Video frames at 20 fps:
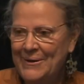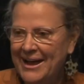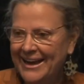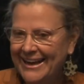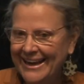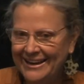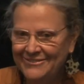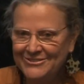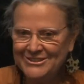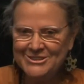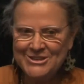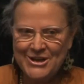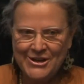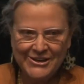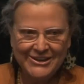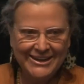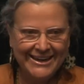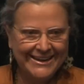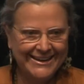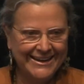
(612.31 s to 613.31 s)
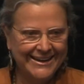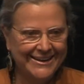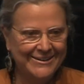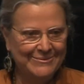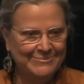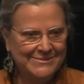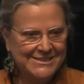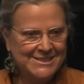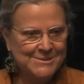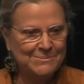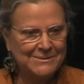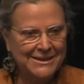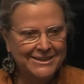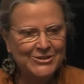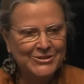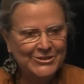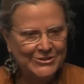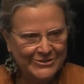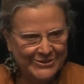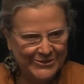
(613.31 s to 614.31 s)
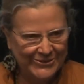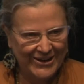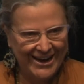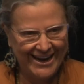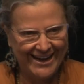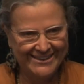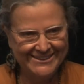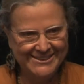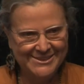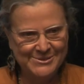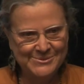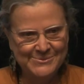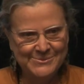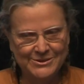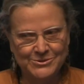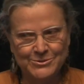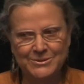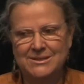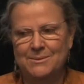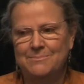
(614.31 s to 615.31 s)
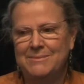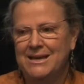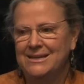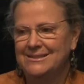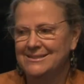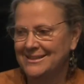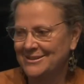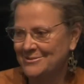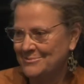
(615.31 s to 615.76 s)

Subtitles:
I gave a talk at Splendor in the Grass, which was amazing.